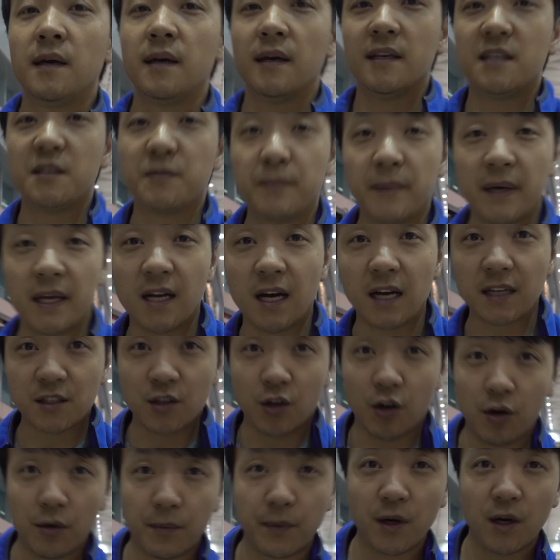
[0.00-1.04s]
It's
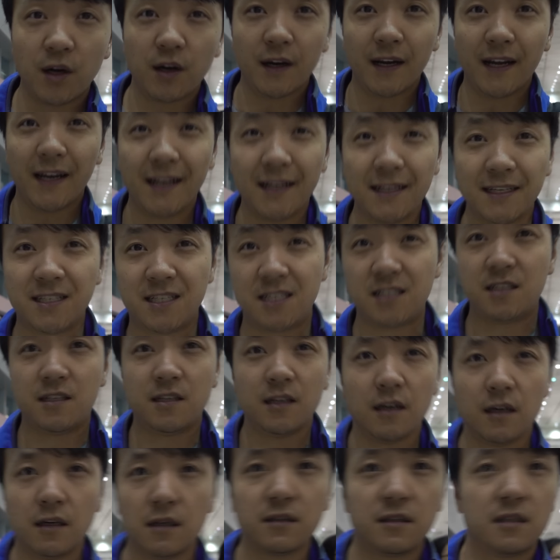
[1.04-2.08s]
mid-October and it's
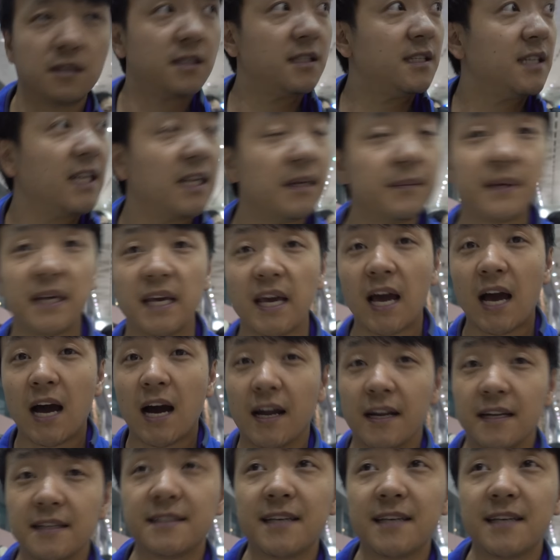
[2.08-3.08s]
still steamy hot in